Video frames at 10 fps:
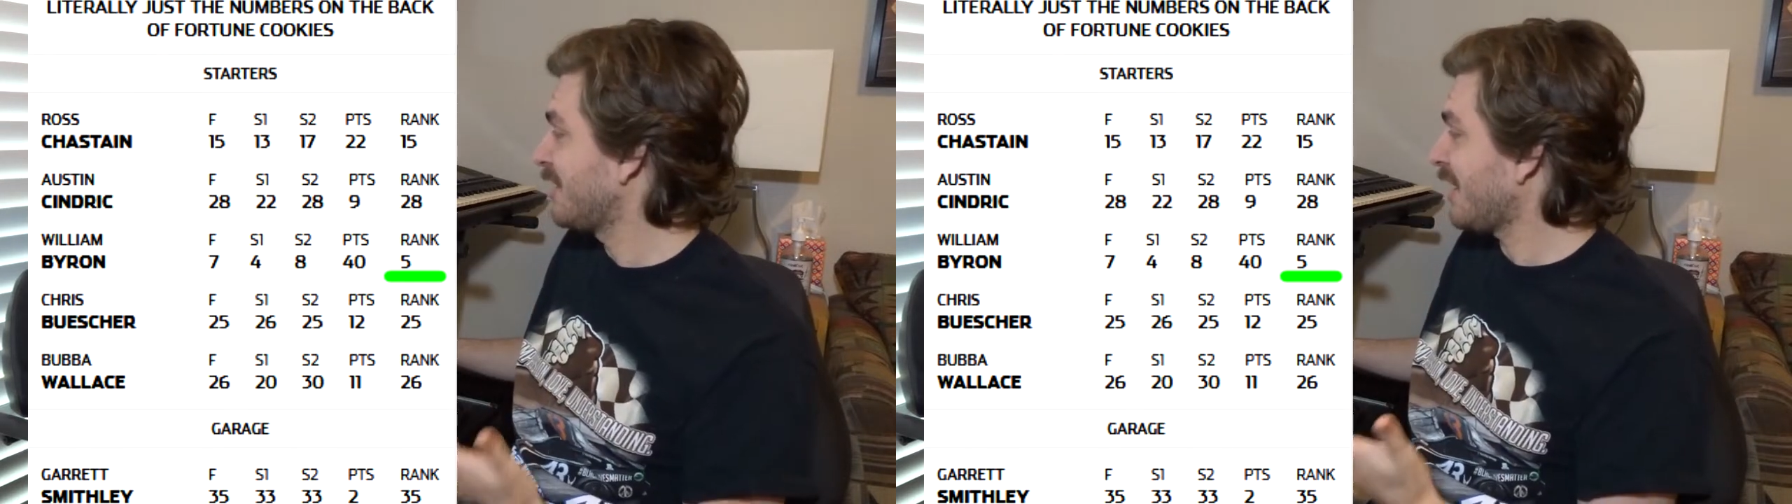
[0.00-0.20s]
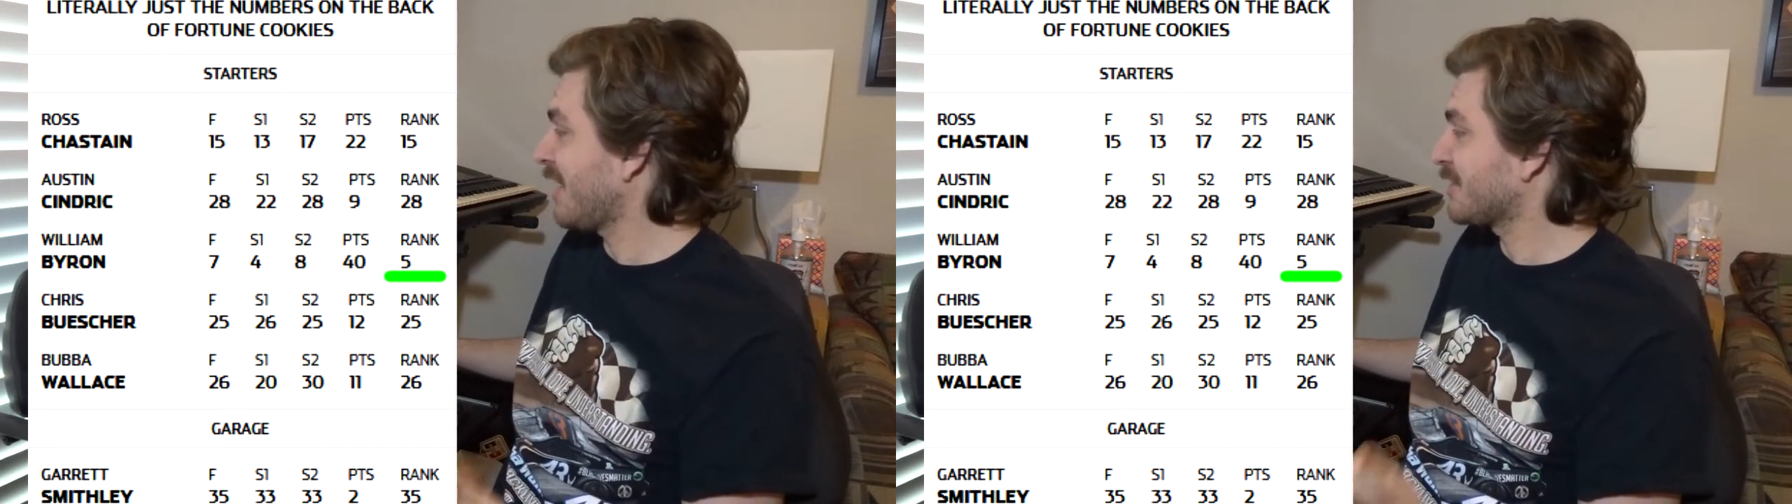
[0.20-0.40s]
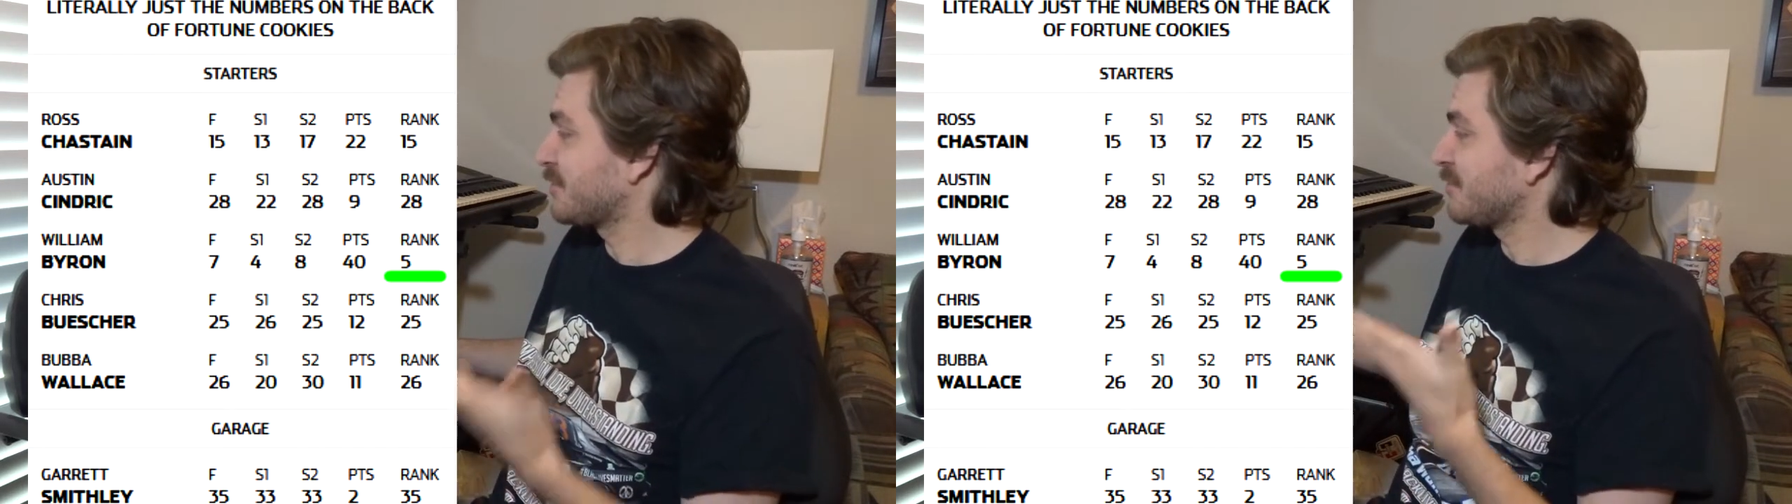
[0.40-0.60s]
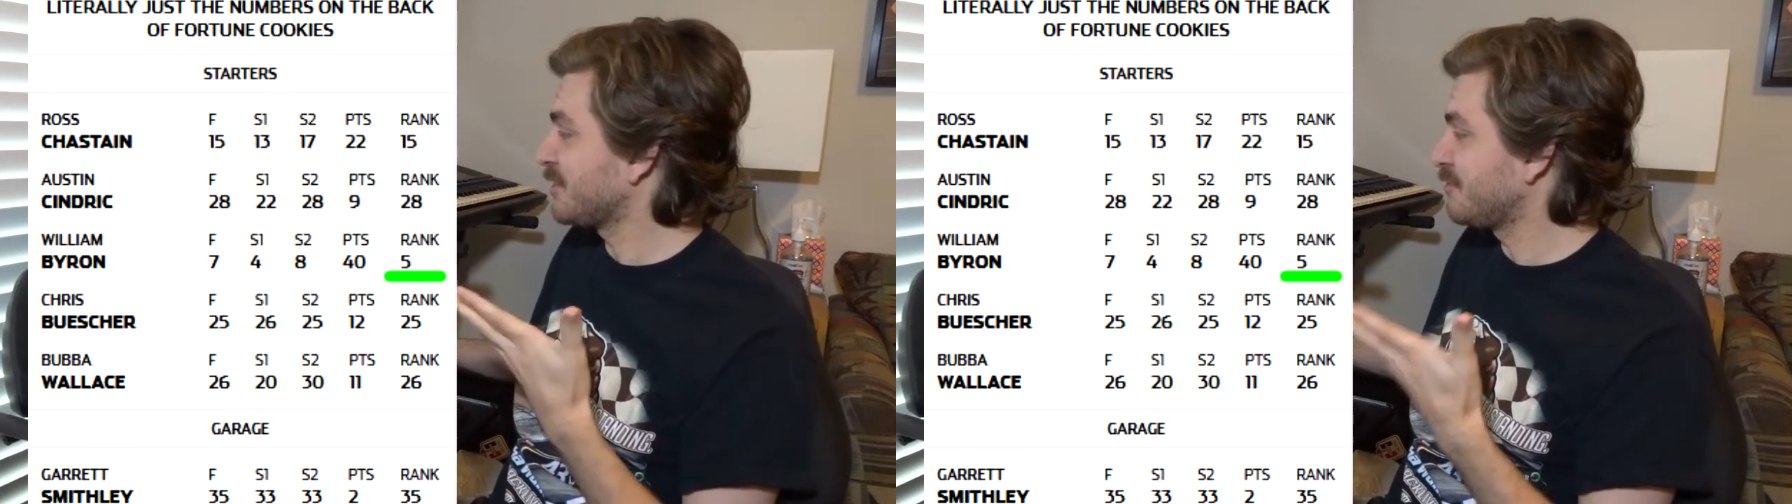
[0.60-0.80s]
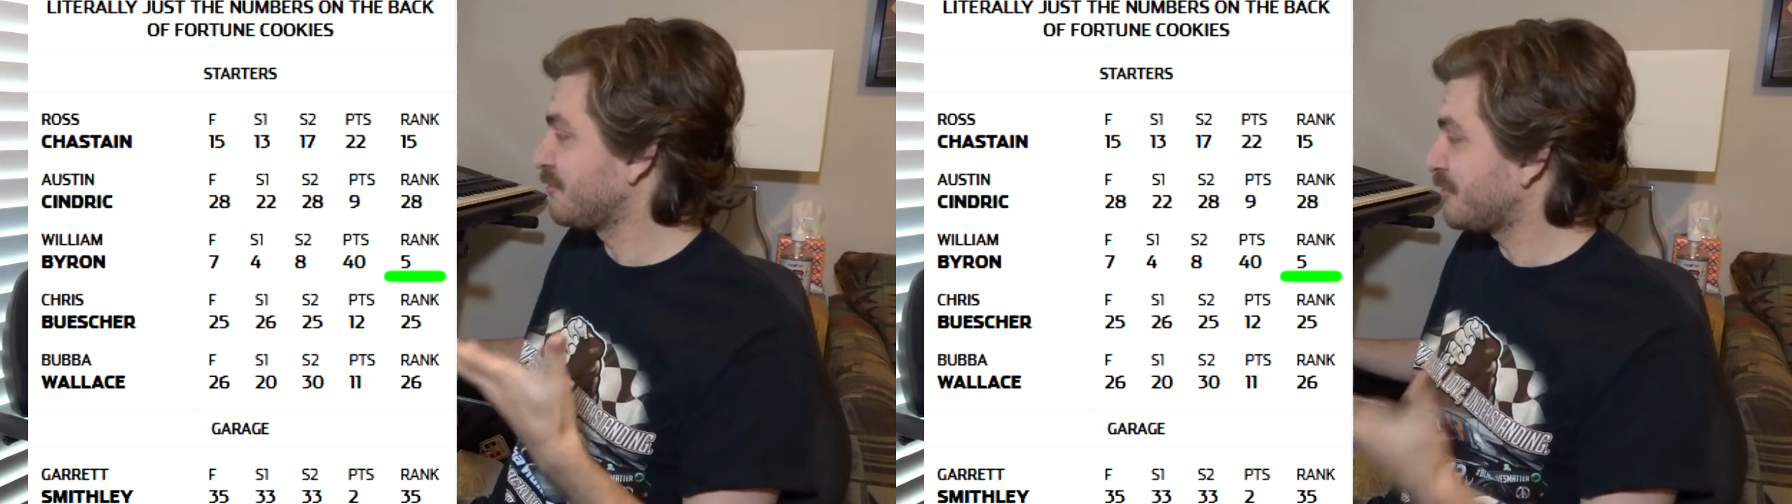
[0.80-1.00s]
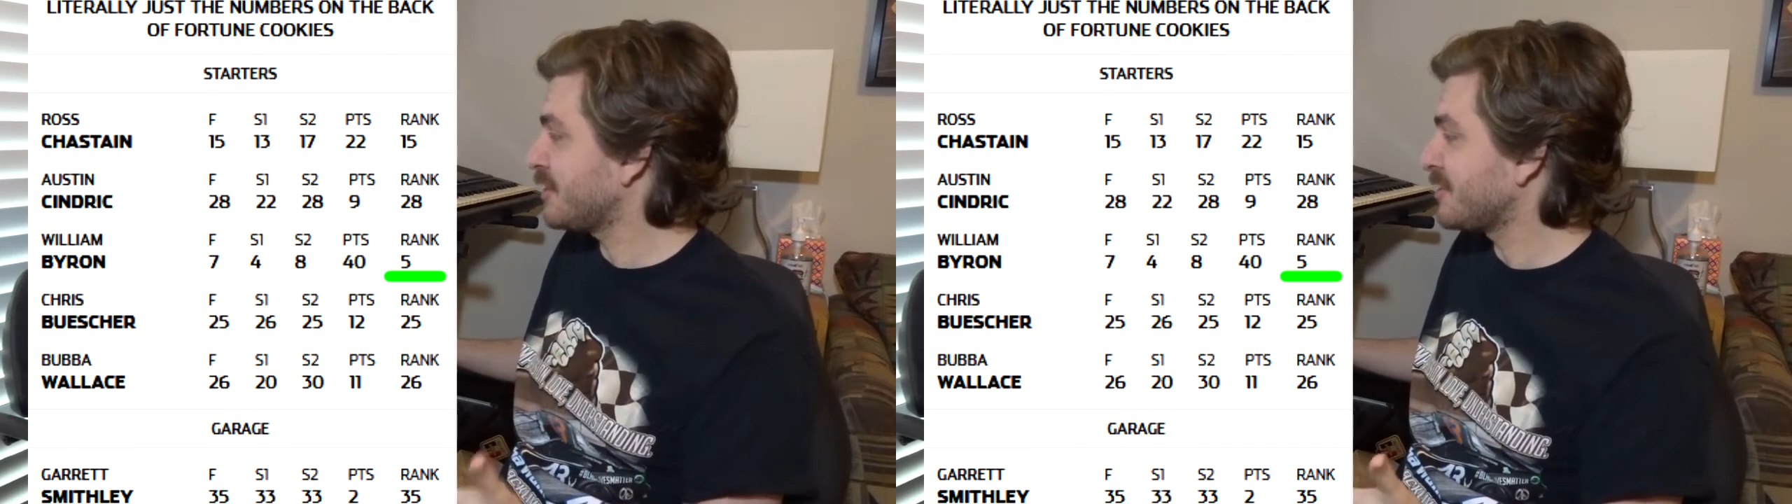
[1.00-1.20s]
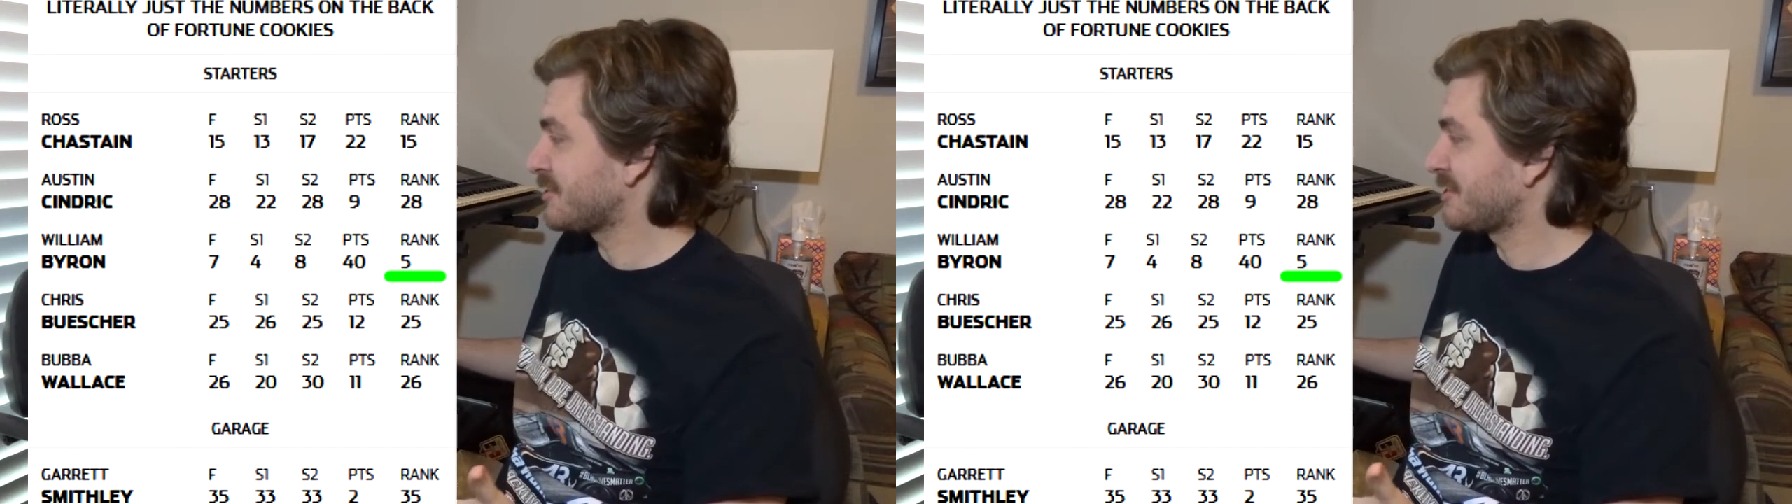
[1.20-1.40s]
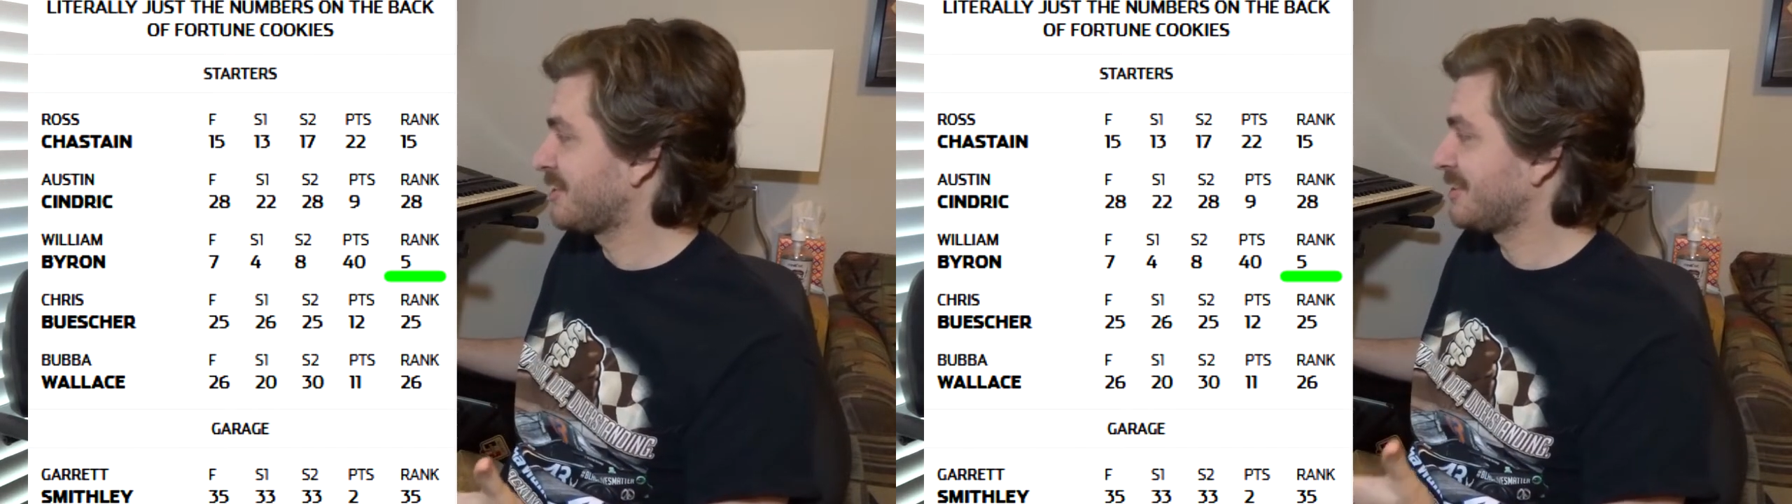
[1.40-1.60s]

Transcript: actually finished